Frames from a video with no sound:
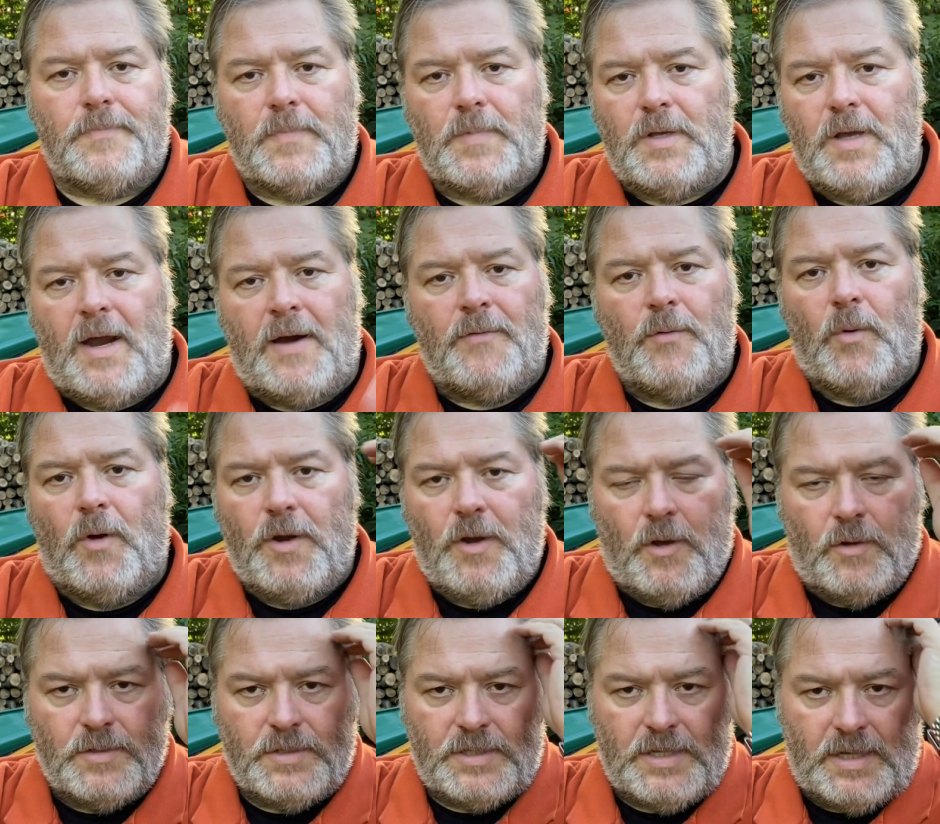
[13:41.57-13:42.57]
Everyone
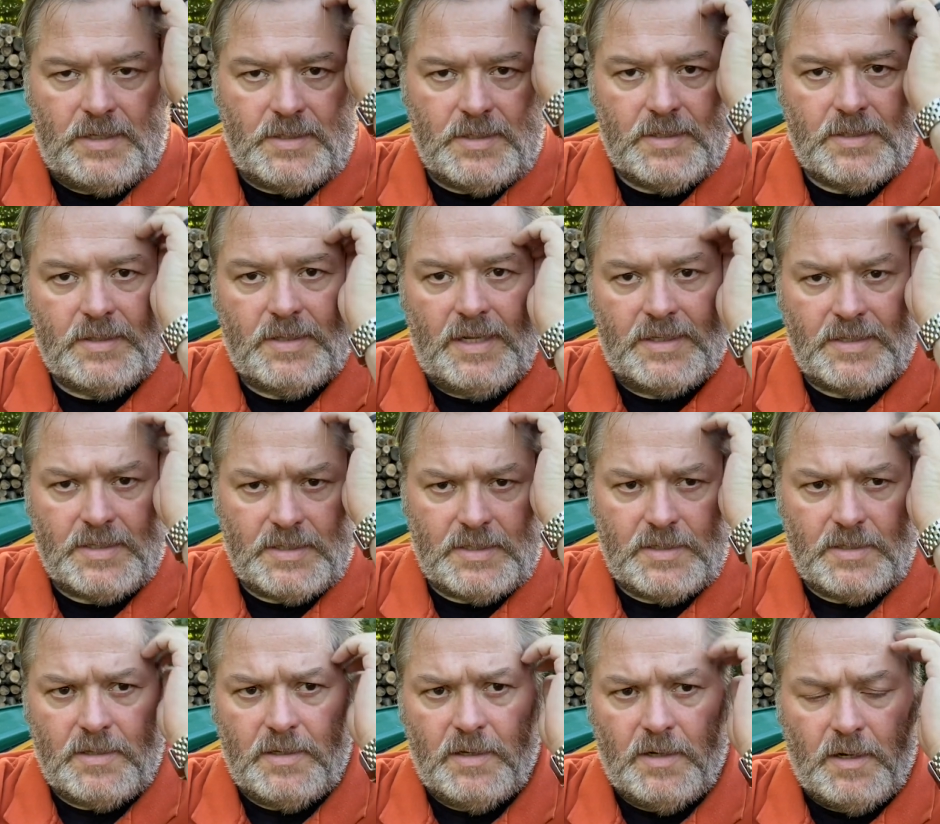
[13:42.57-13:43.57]
knows
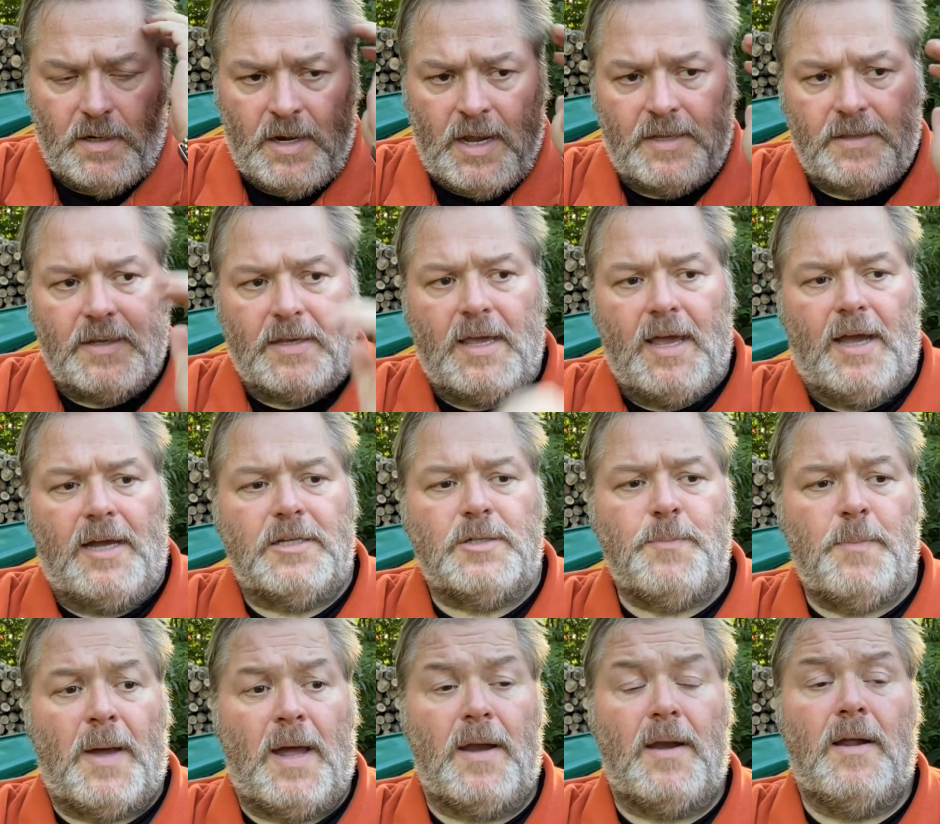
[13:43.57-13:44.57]
that's not the case.
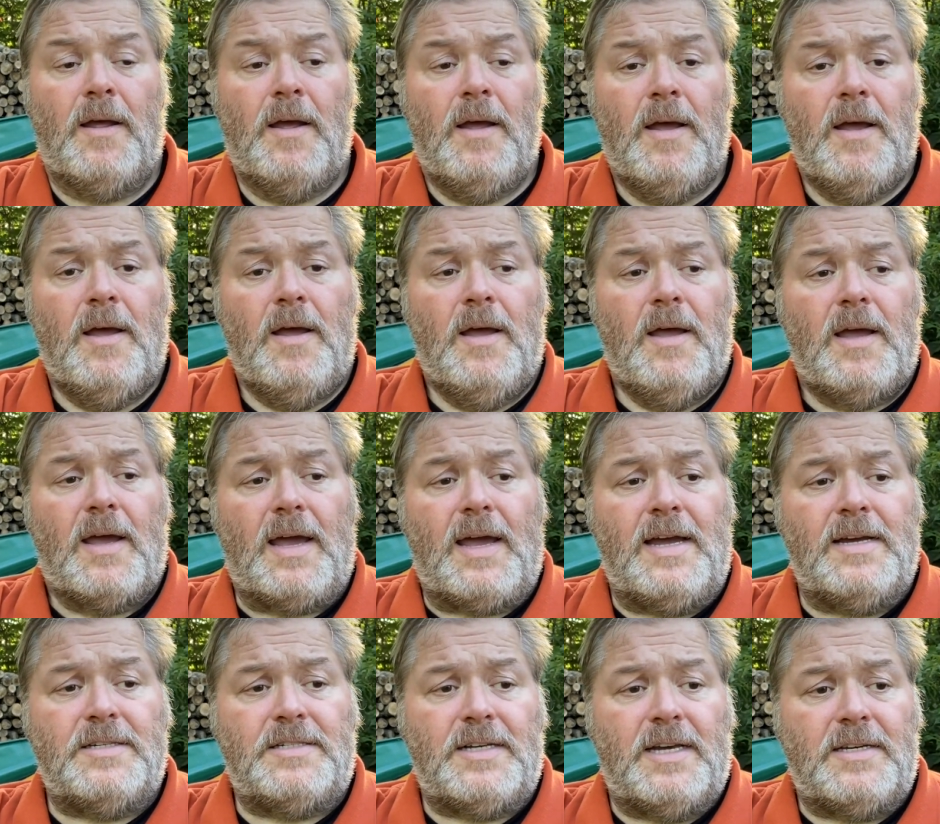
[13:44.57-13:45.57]
But
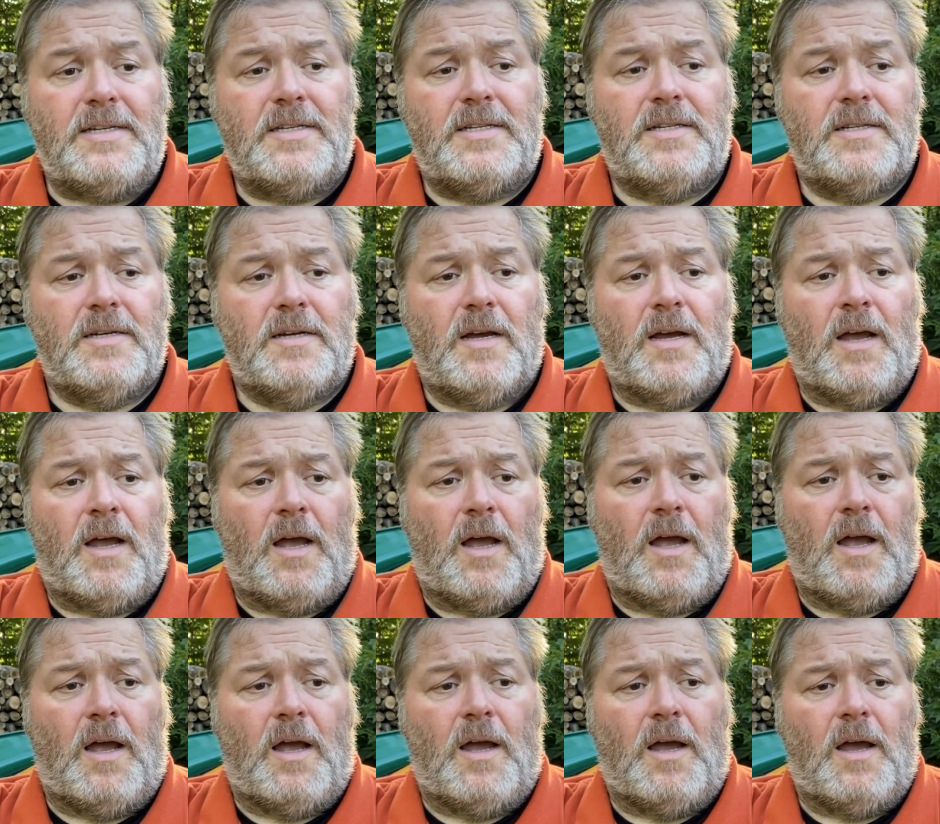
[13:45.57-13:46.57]
is it
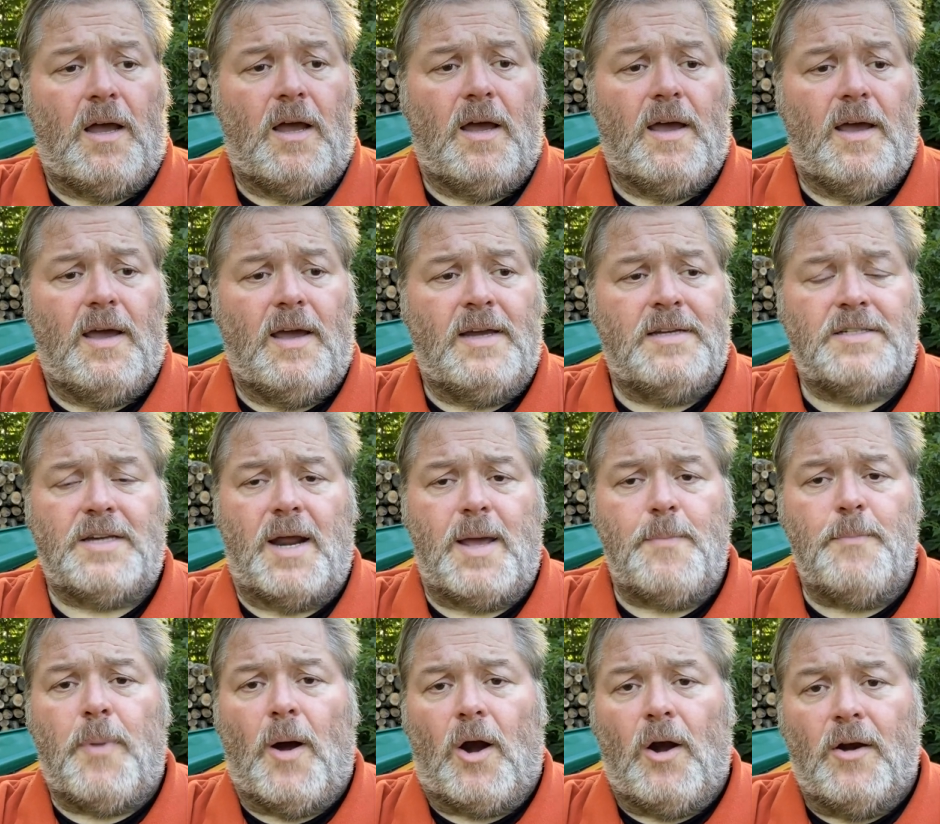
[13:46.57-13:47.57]
a
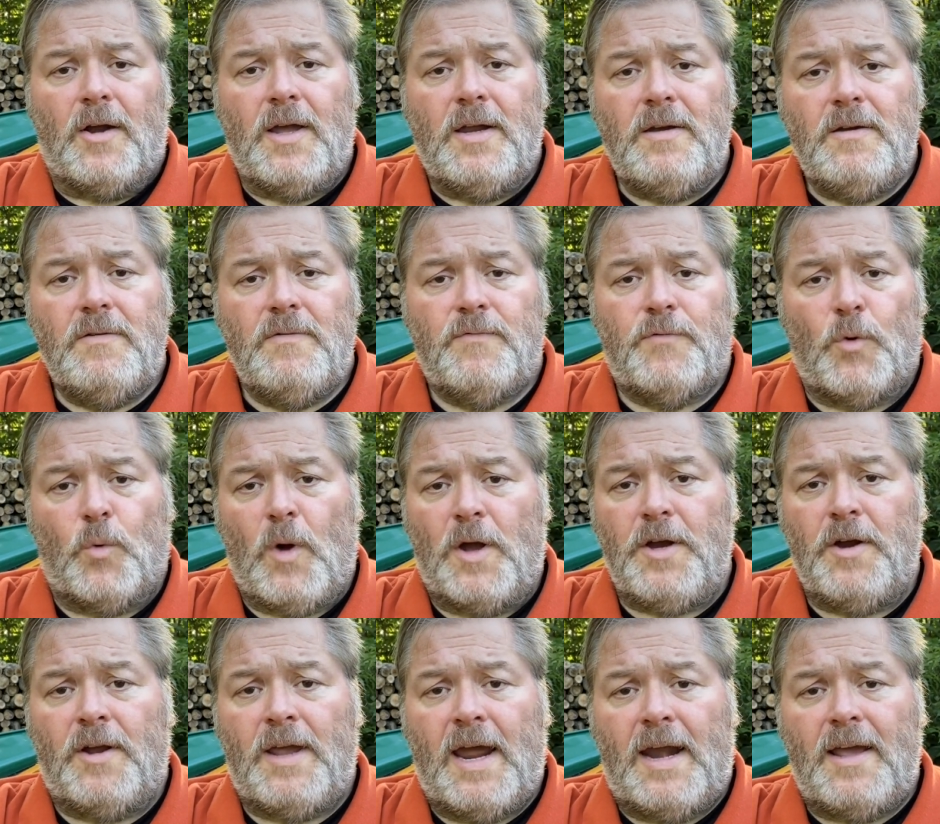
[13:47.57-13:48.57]
bargain for what
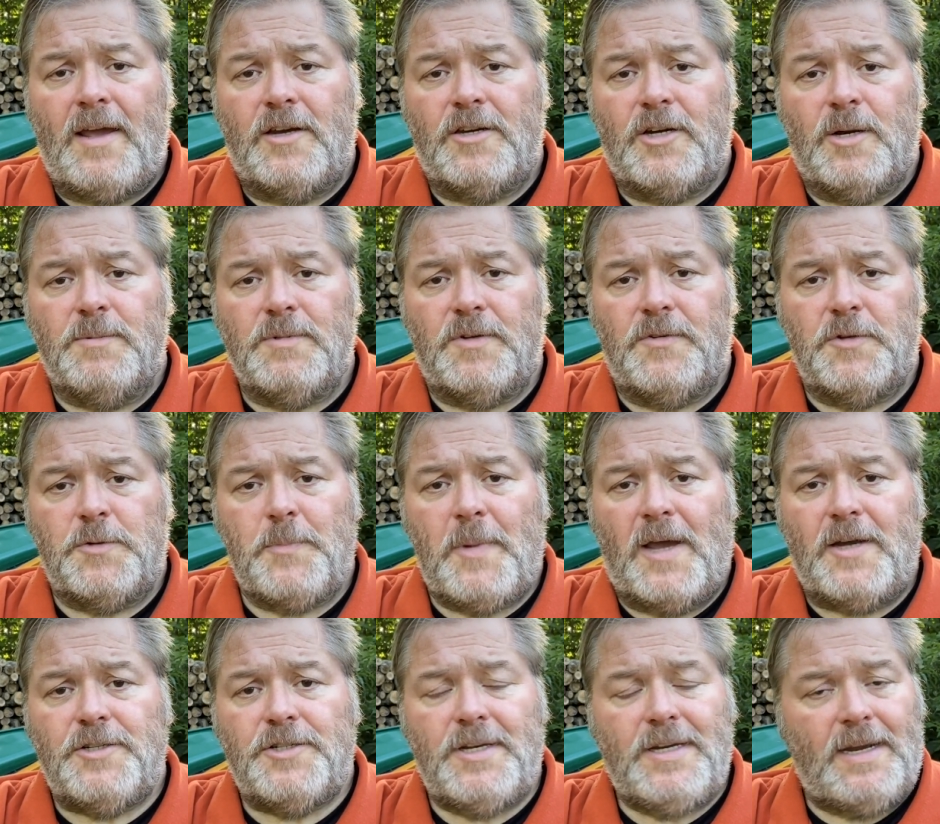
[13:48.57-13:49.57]
you're getting in terms of a
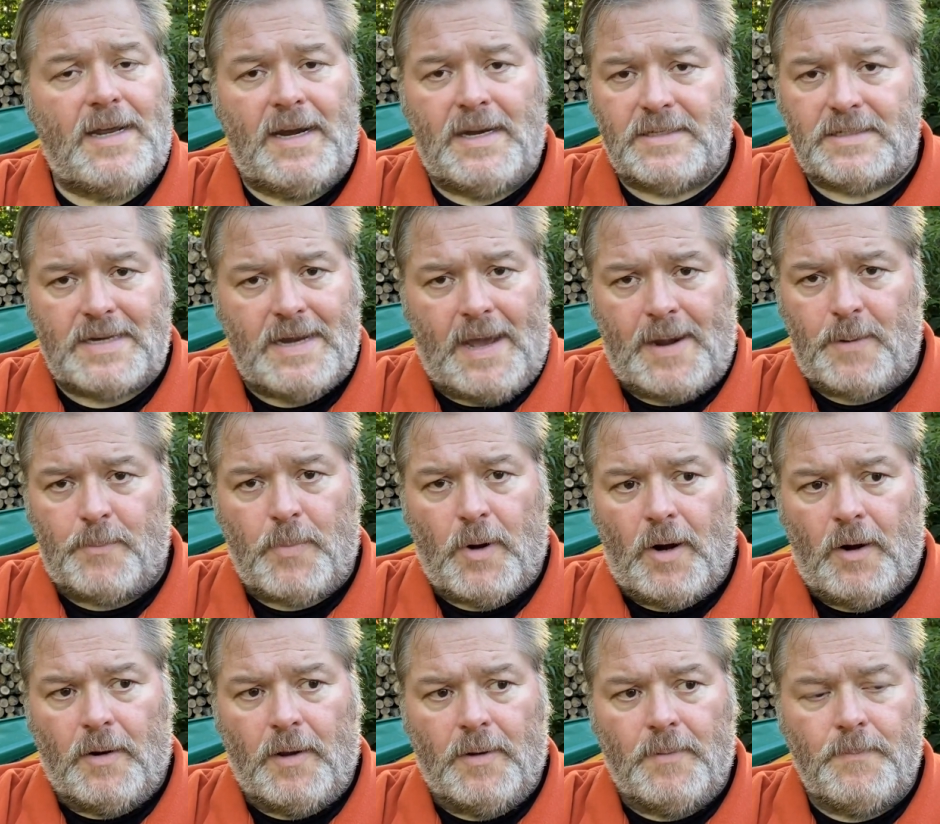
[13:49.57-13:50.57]
spec sheet? It is not a
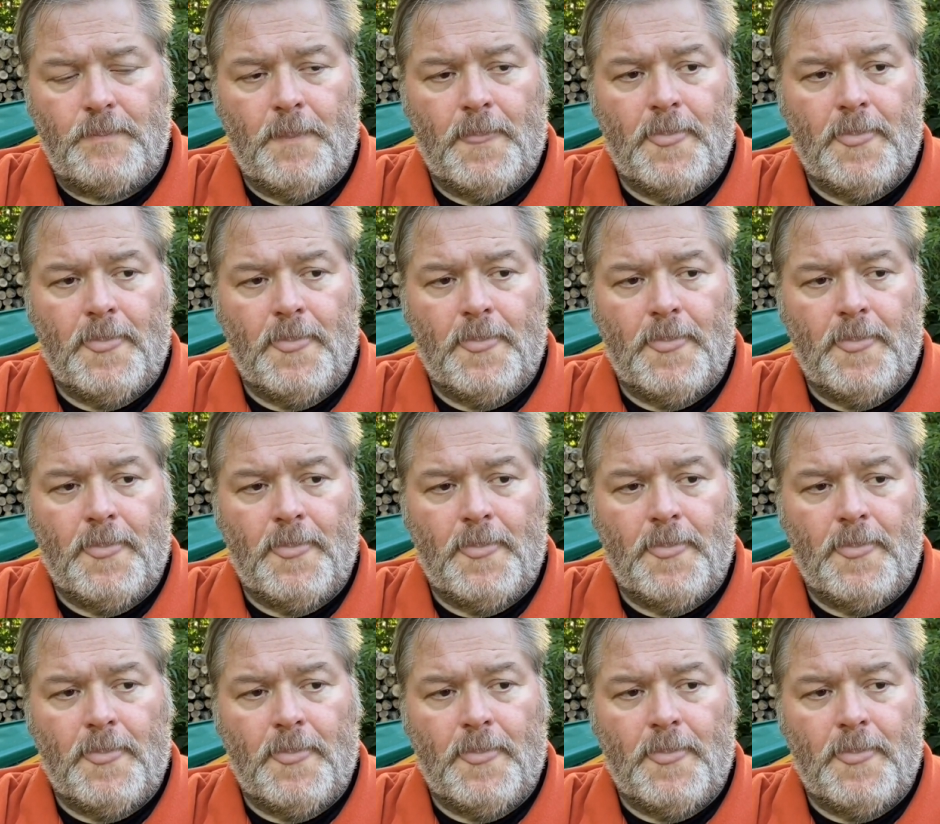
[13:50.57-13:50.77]
bargain.